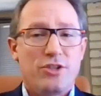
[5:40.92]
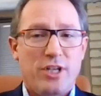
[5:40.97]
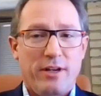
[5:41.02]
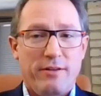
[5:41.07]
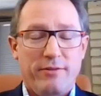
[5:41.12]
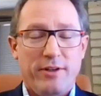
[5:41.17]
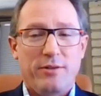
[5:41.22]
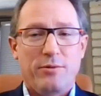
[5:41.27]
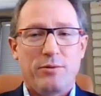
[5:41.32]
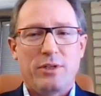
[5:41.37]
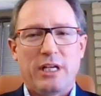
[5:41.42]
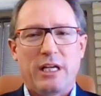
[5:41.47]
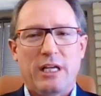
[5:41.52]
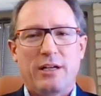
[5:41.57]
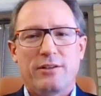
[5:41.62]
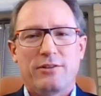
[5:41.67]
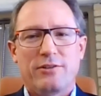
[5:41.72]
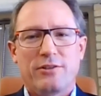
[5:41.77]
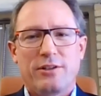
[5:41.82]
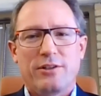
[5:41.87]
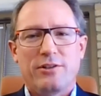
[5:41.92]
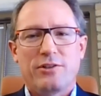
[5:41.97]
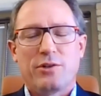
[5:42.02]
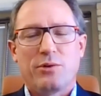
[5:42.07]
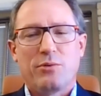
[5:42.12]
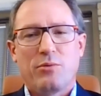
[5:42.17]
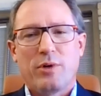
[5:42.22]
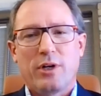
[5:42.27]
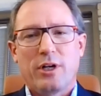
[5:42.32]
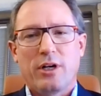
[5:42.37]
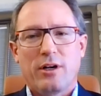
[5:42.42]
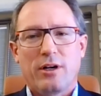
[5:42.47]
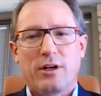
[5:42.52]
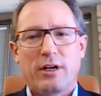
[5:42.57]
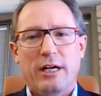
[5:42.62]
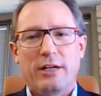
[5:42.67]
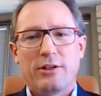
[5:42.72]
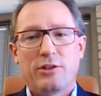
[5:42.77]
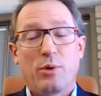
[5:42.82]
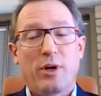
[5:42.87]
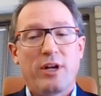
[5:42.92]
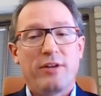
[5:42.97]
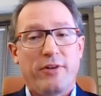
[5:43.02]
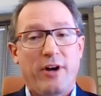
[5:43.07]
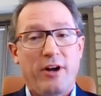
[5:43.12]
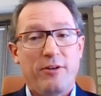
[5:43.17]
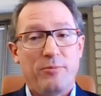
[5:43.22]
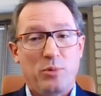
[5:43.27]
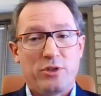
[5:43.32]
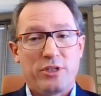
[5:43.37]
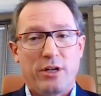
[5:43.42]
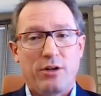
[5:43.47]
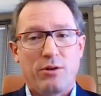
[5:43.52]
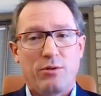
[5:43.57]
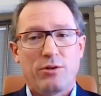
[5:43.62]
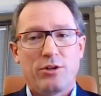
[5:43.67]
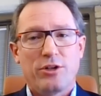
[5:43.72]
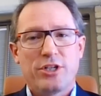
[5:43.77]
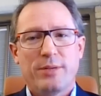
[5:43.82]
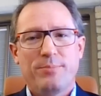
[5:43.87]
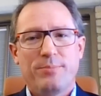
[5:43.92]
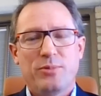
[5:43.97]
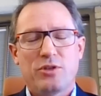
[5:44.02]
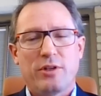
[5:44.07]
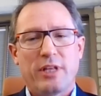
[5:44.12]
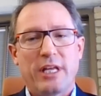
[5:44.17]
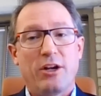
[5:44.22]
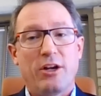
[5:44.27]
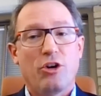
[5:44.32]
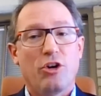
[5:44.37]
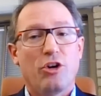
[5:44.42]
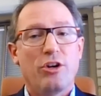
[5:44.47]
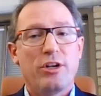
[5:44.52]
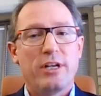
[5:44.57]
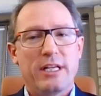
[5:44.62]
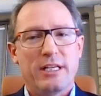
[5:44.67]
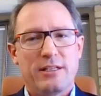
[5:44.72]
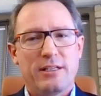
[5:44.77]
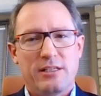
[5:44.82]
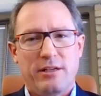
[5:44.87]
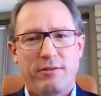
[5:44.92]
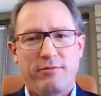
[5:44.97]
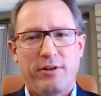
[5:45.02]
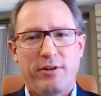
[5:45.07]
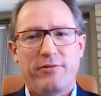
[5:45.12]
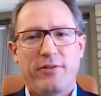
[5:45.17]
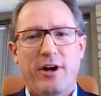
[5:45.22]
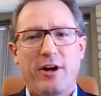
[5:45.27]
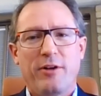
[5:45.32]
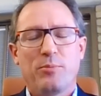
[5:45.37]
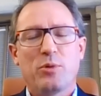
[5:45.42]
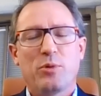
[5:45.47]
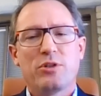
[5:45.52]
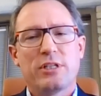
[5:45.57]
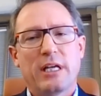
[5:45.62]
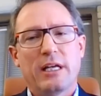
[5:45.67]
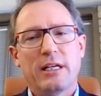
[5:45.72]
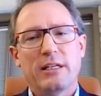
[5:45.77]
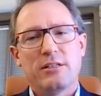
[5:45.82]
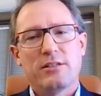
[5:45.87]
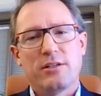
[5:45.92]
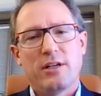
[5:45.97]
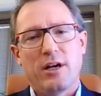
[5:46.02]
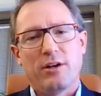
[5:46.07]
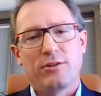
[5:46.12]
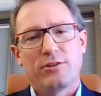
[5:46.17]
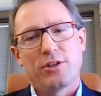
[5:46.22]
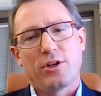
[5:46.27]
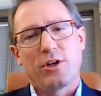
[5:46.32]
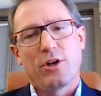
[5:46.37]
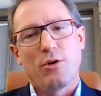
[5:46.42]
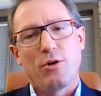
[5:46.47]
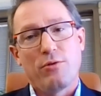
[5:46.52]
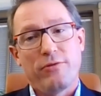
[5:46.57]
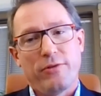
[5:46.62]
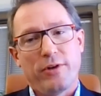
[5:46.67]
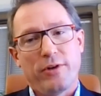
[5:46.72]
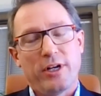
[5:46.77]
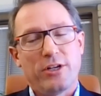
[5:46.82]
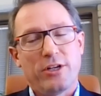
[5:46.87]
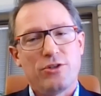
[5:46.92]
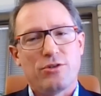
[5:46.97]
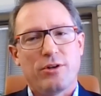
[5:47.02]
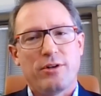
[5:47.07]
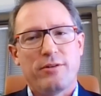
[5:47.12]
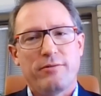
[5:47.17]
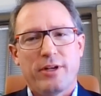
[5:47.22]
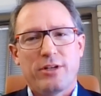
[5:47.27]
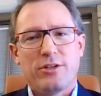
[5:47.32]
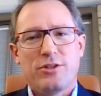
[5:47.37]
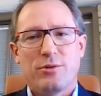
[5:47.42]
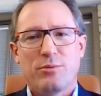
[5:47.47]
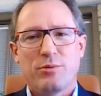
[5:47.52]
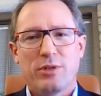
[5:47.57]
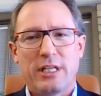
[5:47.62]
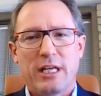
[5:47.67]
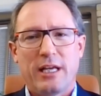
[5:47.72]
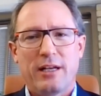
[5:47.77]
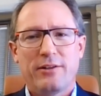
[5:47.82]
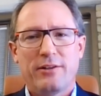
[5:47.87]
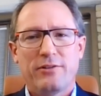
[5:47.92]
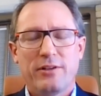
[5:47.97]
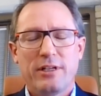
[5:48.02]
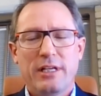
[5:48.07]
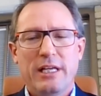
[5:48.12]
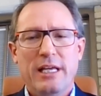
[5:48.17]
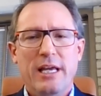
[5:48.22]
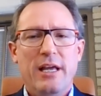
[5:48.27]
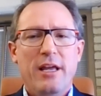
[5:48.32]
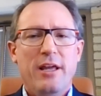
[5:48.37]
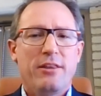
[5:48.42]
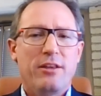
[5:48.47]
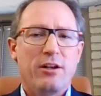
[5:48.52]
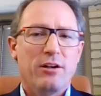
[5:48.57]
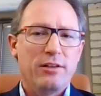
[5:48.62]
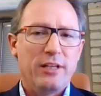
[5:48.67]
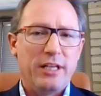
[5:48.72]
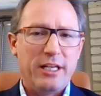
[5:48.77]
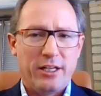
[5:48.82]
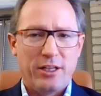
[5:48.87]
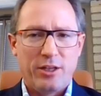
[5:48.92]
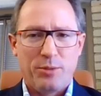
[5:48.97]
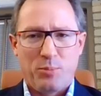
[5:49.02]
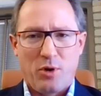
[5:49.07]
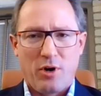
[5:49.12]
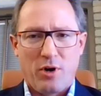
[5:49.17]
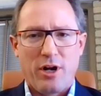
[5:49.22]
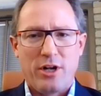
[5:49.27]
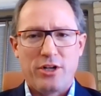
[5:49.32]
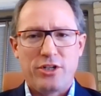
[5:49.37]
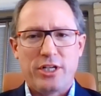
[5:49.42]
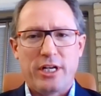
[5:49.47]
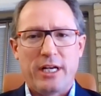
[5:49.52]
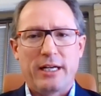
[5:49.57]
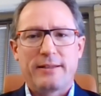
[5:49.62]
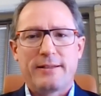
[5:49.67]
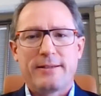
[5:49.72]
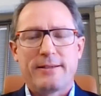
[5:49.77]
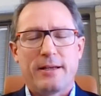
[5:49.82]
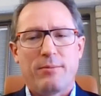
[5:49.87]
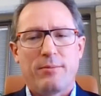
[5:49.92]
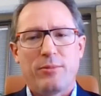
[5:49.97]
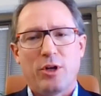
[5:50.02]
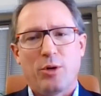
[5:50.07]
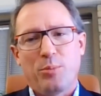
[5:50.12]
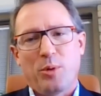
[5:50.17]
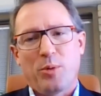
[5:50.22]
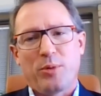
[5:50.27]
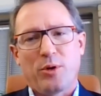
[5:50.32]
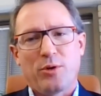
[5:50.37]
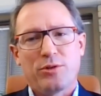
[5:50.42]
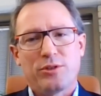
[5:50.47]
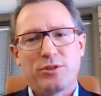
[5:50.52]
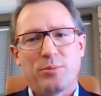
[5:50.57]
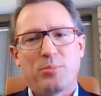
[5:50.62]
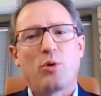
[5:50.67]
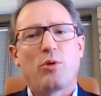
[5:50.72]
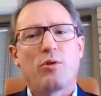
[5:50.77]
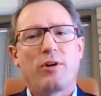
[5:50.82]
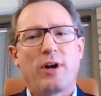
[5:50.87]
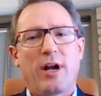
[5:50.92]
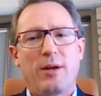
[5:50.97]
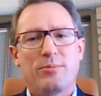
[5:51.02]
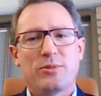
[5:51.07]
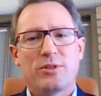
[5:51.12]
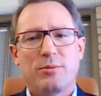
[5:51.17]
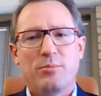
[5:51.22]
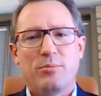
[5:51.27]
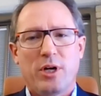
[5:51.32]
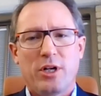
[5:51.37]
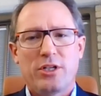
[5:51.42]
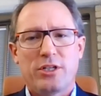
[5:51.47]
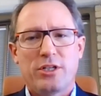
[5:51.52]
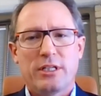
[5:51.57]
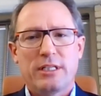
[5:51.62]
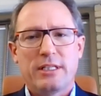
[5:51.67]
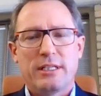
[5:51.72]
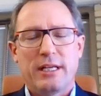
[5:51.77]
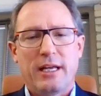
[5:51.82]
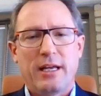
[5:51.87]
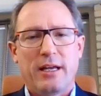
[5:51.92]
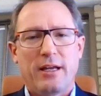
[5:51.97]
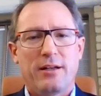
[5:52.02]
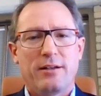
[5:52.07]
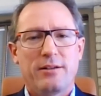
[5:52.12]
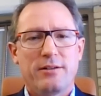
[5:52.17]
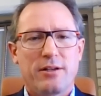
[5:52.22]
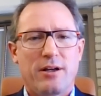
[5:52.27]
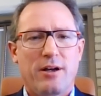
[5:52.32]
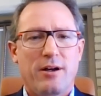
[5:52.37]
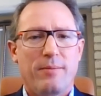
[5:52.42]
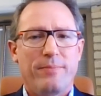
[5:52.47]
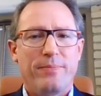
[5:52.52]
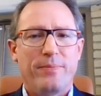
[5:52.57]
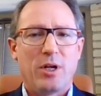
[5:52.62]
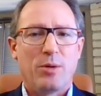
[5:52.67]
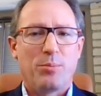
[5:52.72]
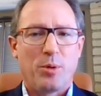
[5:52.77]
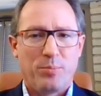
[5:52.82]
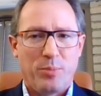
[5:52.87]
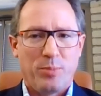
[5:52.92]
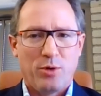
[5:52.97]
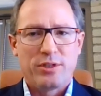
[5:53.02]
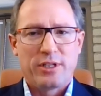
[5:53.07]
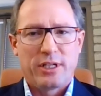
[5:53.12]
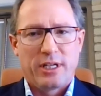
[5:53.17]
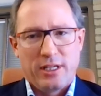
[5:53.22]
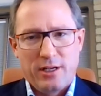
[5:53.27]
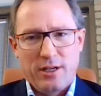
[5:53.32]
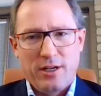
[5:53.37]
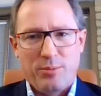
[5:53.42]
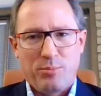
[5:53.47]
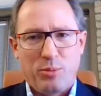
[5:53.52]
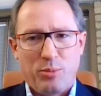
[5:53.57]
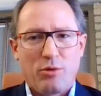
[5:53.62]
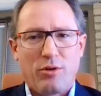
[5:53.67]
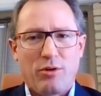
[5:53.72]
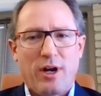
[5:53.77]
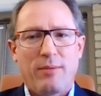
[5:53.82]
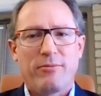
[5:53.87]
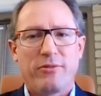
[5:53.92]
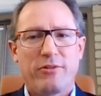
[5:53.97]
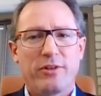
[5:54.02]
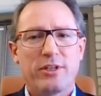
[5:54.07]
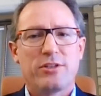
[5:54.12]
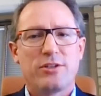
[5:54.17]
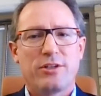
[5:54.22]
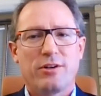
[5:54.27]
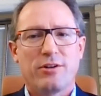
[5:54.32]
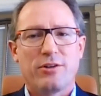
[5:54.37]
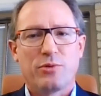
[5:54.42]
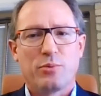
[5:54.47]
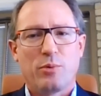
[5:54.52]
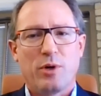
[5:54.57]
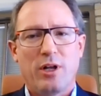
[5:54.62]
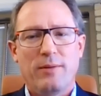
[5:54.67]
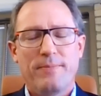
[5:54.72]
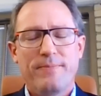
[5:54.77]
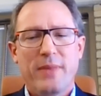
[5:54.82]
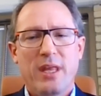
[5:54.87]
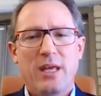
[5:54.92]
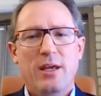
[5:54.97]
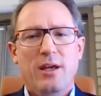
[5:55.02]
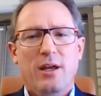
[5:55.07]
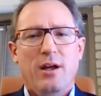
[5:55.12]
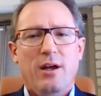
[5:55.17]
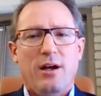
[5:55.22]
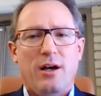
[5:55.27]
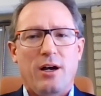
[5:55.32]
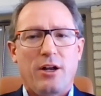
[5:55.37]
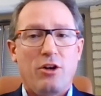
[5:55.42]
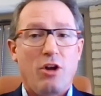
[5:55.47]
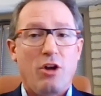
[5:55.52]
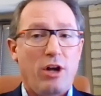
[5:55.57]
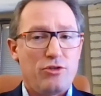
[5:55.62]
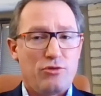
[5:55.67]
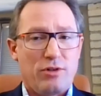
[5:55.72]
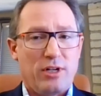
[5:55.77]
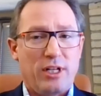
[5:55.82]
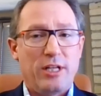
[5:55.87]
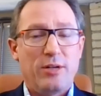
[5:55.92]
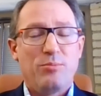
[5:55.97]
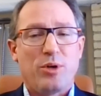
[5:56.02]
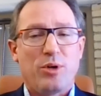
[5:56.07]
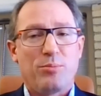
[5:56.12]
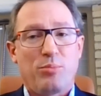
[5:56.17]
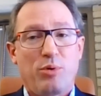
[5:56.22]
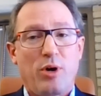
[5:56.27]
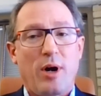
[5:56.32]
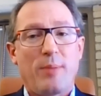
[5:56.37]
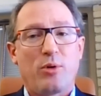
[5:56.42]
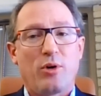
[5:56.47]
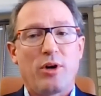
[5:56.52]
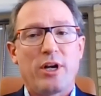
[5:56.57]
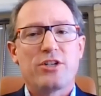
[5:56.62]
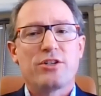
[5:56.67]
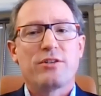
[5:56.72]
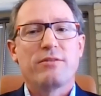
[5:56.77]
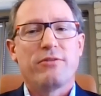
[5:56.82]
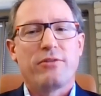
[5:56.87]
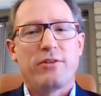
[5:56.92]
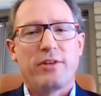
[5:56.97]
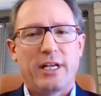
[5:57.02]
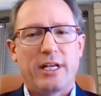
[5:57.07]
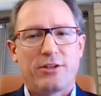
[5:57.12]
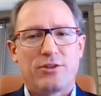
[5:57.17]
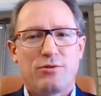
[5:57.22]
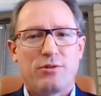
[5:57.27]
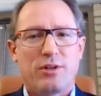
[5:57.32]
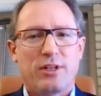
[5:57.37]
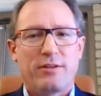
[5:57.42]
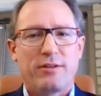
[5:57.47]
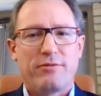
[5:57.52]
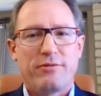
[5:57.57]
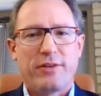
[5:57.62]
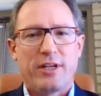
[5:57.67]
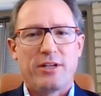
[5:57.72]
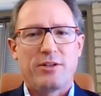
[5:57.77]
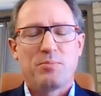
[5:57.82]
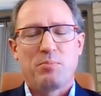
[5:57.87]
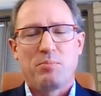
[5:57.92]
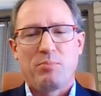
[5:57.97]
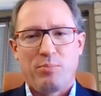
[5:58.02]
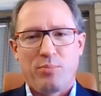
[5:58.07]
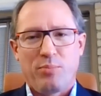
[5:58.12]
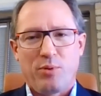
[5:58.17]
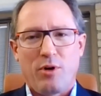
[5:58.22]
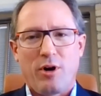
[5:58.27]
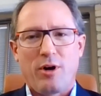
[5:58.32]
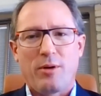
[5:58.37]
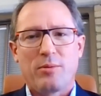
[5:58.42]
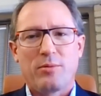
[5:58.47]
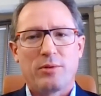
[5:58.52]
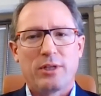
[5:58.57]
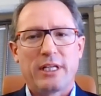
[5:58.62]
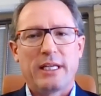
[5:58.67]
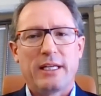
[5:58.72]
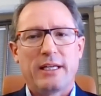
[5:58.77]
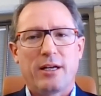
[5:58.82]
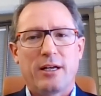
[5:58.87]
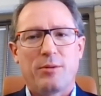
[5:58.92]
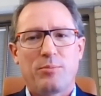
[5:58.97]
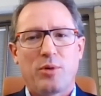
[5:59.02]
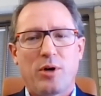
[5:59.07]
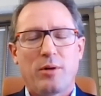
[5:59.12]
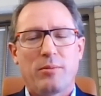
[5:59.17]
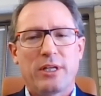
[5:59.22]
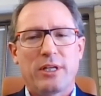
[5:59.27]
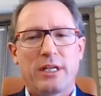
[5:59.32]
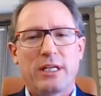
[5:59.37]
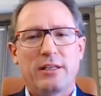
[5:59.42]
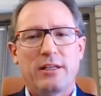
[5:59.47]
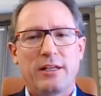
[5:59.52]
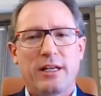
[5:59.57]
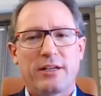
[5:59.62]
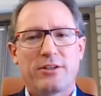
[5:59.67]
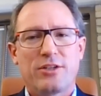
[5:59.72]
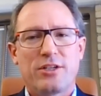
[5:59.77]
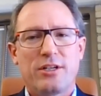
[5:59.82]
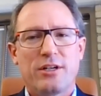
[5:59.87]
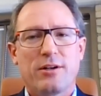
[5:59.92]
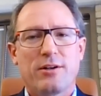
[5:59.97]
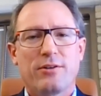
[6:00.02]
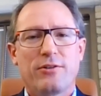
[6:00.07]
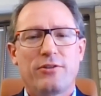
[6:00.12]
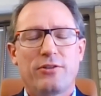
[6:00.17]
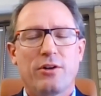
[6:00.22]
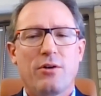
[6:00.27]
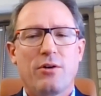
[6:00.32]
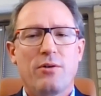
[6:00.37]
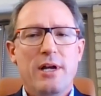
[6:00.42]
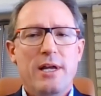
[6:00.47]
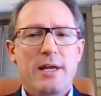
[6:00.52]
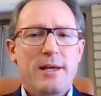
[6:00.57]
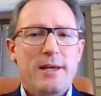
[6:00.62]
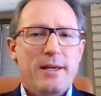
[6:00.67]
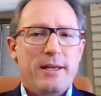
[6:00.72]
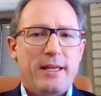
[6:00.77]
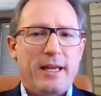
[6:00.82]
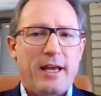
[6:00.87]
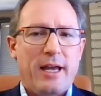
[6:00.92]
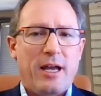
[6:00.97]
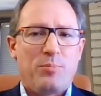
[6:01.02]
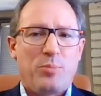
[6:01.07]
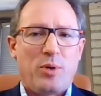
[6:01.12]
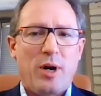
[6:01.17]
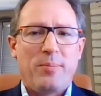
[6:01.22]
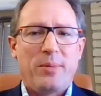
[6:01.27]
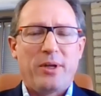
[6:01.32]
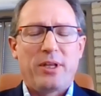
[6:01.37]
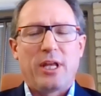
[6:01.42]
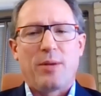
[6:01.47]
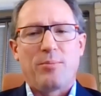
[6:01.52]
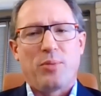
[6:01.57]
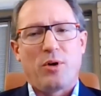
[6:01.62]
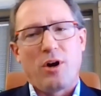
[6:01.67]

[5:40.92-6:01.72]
J V with Denison is that we're uh, twenty-five percent ownership. So they earned in seventy-five percent. Now it's a co-funding joint venture with Denison. They're leading the project. Um, they'll propose the programs and budget, and um, they're proposing a, a program for this year as well. Uh, not drilling, but preparation for the next drilling phase, probably uh, probably in the next year. So yeah, prepping that